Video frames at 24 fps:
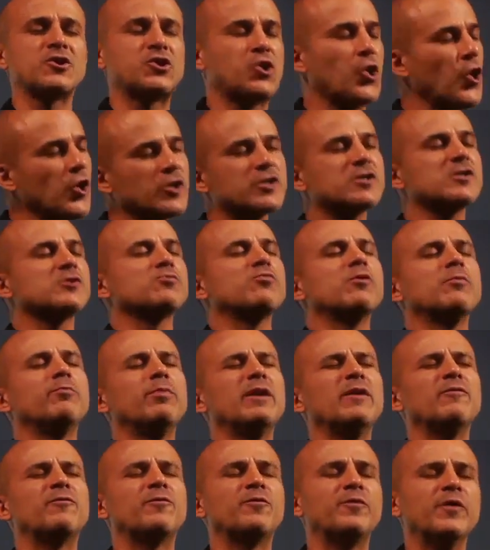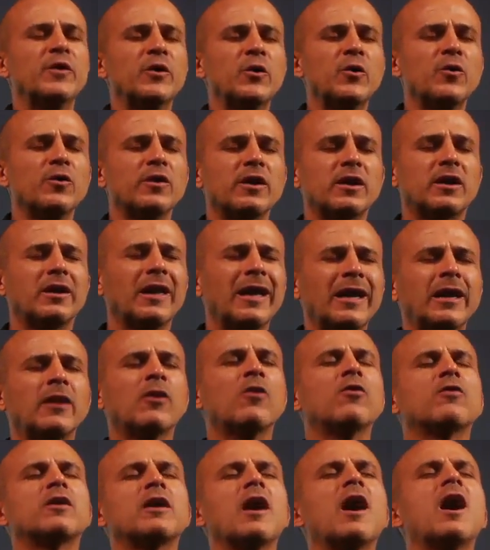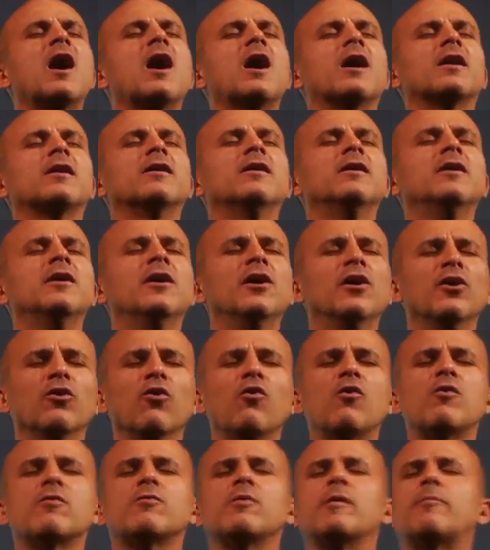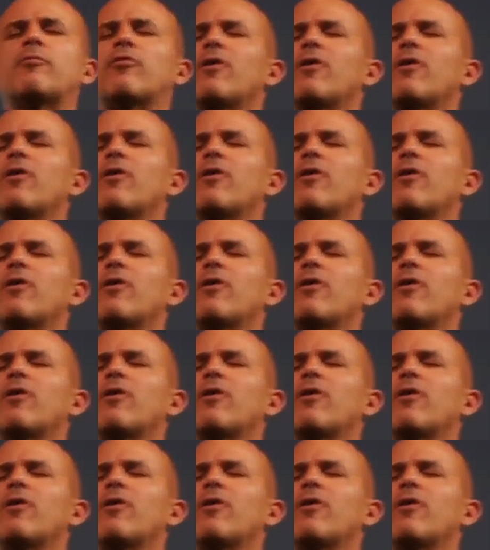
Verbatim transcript: churches would be filled again, oh God. Lord, we